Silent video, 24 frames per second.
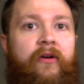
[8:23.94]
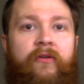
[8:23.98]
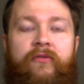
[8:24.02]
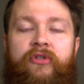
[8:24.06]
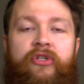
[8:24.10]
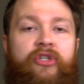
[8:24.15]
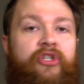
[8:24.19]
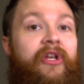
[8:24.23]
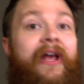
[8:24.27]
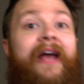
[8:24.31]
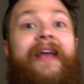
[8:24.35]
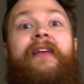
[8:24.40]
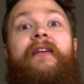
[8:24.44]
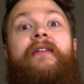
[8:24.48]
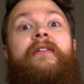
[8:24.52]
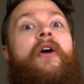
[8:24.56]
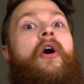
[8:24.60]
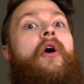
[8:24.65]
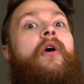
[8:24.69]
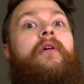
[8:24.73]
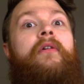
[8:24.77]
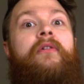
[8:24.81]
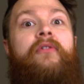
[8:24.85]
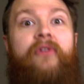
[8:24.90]
giant
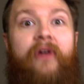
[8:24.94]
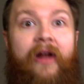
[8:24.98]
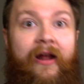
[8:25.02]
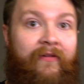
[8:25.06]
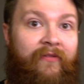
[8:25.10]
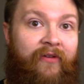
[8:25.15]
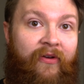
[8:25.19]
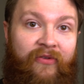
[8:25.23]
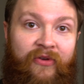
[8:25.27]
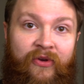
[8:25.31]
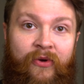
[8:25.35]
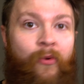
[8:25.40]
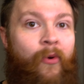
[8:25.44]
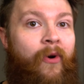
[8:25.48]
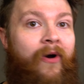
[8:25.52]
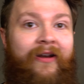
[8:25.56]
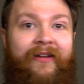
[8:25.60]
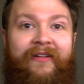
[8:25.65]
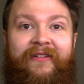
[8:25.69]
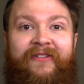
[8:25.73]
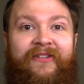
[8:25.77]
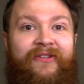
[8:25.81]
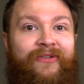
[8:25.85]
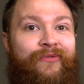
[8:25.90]
hard drive if you
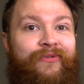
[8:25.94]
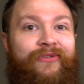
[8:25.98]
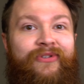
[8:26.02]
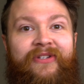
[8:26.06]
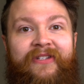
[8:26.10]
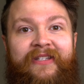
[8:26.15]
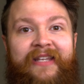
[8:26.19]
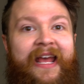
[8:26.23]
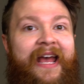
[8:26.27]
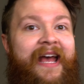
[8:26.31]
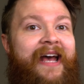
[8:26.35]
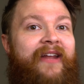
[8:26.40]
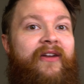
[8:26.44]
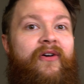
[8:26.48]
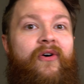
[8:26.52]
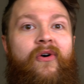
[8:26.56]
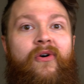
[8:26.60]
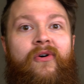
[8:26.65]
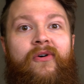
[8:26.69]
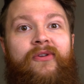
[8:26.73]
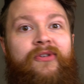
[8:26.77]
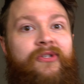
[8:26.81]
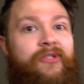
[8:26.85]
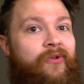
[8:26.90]
wanted to and just add
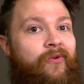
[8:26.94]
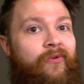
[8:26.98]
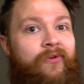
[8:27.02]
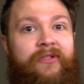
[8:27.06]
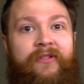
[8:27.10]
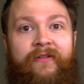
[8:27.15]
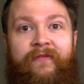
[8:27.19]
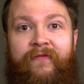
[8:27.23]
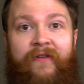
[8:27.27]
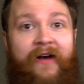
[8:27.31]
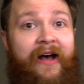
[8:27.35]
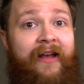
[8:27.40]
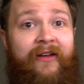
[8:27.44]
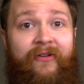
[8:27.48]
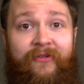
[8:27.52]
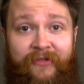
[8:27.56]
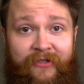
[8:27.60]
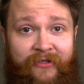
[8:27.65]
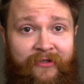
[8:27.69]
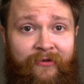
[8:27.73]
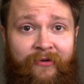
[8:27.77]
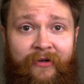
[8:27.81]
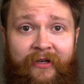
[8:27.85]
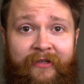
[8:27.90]
all sorts of
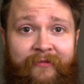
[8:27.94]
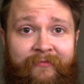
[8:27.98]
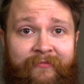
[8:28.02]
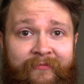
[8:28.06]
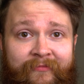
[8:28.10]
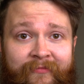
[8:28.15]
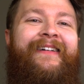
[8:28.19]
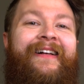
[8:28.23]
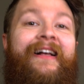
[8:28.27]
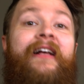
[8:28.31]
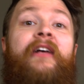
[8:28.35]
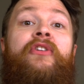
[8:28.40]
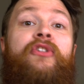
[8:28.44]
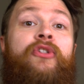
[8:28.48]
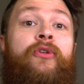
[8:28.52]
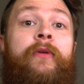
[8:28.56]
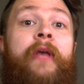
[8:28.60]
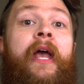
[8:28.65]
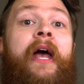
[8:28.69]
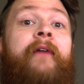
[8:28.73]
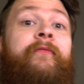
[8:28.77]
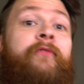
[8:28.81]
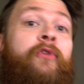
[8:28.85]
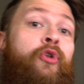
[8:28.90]
files to it. So
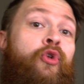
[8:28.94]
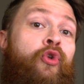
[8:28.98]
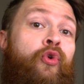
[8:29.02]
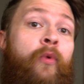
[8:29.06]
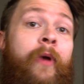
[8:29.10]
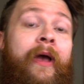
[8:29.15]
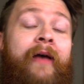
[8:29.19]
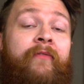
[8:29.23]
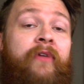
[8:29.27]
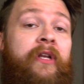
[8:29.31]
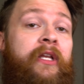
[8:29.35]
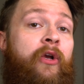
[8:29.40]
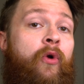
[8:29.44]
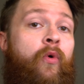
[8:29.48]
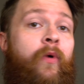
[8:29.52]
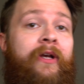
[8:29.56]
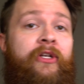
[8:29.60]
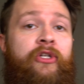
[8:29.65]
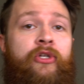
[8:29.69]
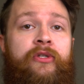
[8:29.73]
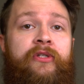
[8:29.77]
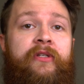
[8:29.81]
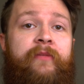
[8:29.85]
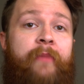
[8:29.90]
yeah, if you do have any
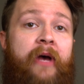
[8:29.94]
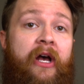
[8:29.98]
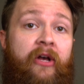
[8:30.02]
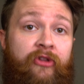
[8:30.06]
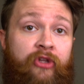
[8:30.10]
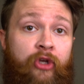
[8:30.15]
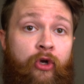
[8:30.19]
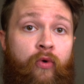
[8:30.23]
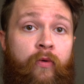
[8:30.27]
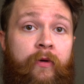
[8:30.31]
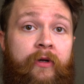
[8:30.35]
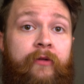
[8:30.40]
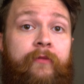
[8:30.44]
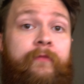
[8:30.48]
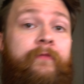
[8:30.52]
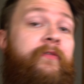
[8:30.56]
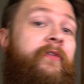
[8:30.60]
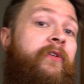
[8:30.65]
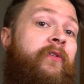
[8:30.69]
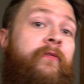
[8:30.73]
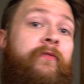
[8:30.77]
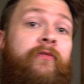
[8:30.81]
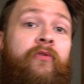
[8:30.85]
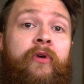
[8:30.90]
questions about the Kwilt,
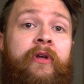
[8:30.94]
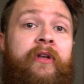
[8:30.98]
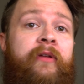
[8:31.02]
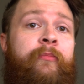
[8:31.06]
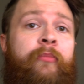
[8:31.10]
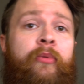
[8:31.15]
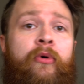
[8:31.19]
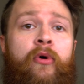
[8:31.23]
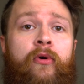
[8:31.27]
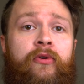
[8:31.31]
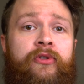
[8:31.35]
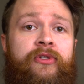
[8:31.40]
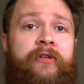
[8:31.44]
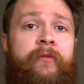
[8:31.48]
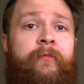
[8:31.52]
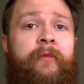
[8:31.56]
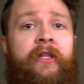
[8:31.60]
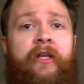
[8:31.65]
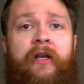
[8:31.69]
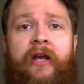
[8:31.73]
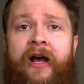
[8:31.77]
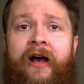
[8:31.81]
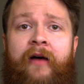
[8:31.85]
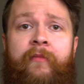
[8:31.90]
feel free to post them
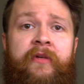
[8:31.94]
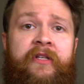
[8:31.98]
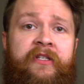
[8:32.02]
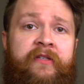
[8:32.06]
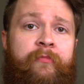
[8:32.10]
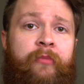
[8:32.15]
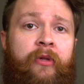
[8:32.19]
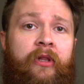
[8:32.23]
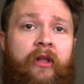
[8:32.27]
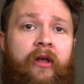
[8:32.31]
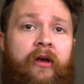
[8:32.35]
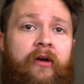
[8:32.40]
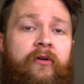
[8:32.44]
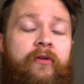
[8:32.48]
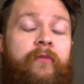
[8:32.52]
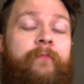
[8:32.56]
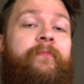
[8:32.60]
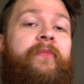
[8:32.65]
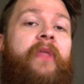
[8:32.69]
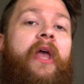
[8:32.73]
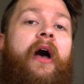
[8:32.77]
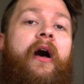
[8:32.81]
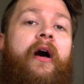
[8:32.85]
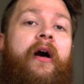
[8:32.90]
in the comments
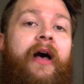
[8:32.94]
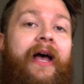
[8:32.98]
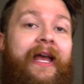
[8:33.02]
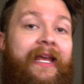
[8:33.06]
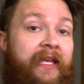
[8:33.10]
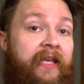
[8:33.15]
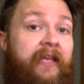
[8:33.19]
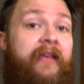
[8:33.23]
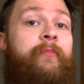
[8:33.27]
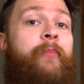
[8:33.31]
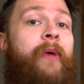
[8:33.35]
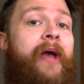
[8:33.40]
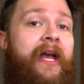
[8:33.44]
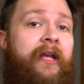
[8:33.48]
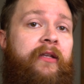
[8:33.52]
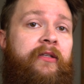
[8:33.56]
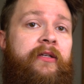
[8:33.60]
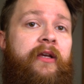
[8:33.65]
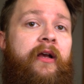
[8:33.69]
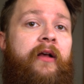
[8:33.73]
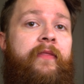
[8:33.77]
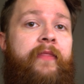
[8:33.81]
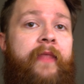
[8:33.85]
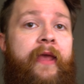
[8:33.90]
below. I can get back
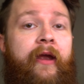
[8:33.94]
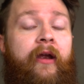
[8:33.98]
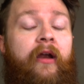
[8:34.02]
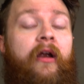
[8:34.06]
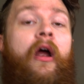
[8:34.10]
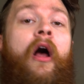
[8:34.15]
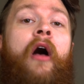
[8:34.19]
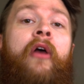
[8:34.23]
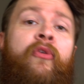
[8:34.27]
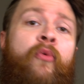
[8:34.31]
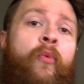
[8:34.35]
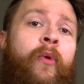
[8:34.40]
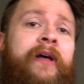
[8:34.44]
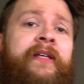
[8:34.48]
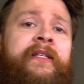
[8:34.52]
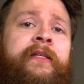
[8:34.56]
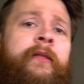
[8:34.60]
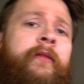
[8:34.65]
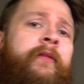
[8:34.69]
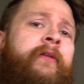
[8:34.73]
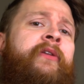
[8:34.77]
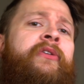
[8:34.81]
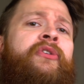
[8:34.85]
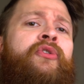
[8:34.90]
to you on there. Otherwise,
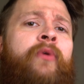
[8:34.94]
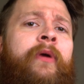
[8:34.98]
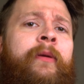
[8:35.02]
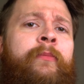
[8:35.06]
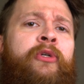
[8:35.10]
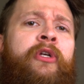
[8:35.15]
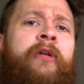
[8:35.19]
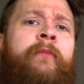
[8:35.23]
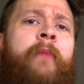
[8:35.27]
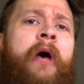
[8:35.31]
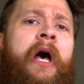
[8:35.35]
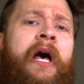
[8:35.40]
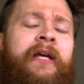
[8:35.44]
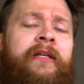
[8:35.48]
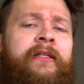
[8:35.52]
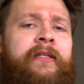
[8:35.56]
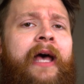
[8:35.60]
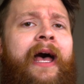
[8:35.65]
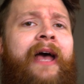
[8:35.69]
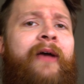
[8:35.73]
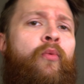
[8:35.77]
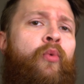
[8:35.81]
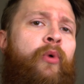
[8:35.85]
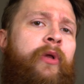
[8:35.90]
in the description
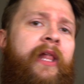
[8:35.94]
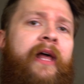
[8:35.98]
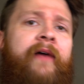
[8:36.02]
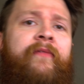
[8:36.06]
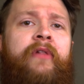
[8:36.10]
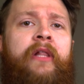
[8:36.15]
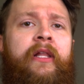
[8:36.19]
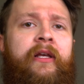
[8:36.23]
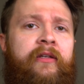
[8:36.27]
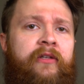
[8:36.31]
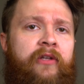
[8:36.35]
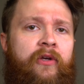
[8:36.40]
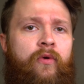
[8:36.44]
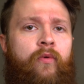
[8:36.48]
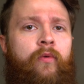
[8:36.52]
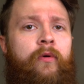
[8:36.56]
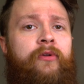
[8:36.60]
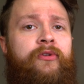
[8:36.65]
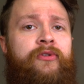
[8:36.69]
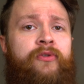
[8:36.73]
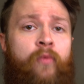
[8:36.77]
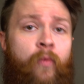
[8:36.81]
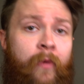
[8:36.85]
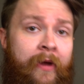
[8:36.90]
box, I will have a link to
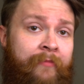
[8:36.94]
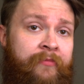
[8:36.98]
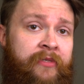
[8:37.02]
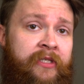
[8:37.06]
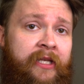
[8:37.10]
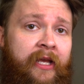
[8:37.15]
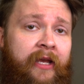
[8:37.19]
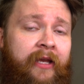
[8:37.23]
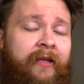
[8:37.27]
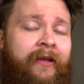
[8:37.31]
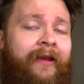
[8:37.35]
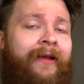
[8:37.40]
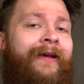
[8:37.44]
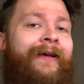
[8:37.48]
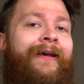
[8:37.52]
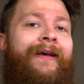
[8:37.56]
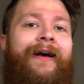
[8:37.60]
Kwilt's website.